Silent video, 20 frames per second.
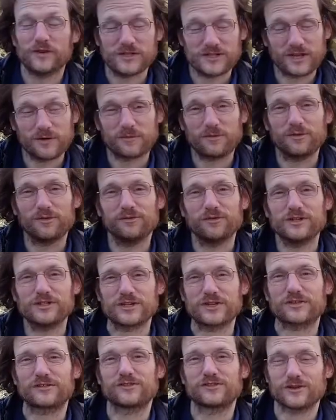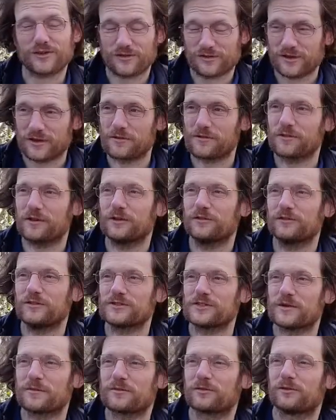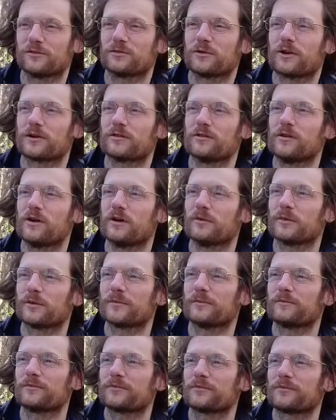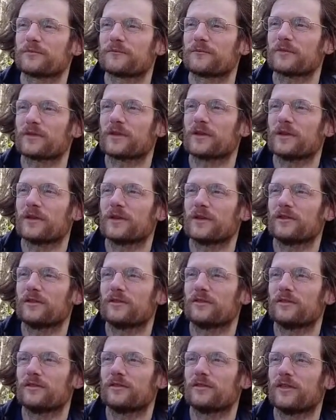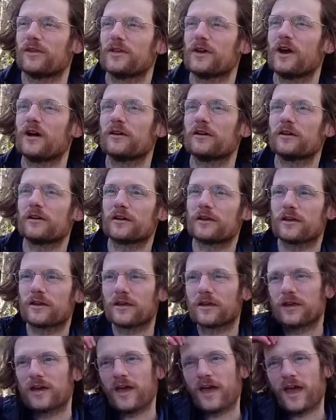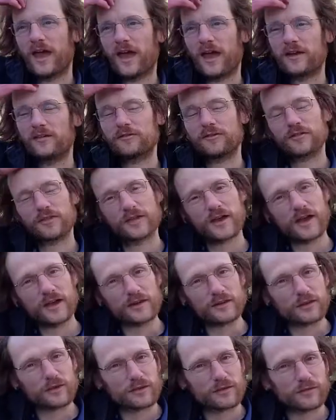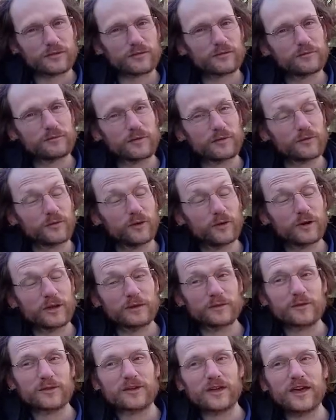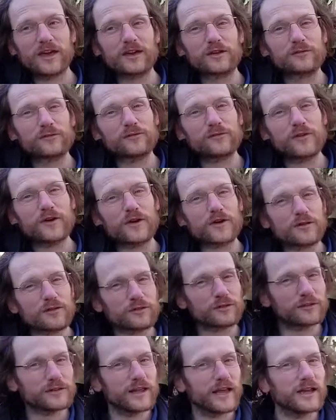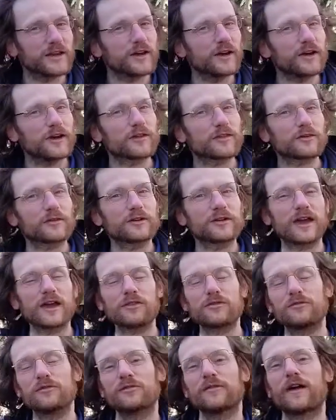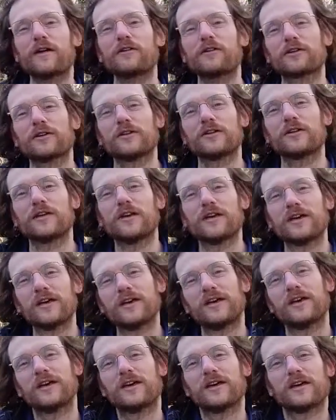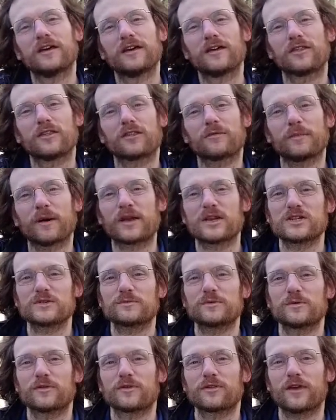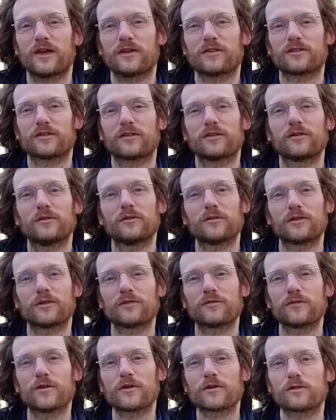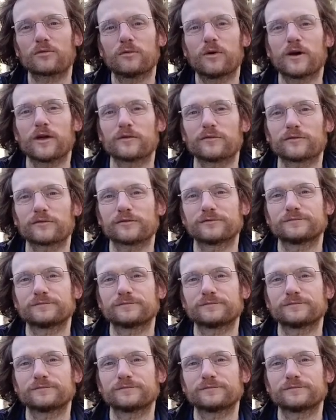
Finchampstead Ridges, just outside Finchampstead where I grew up, the young Henry VIII, before he was king, first laid eyes on Catherine of Aragon, Spanish princess who was his first wife.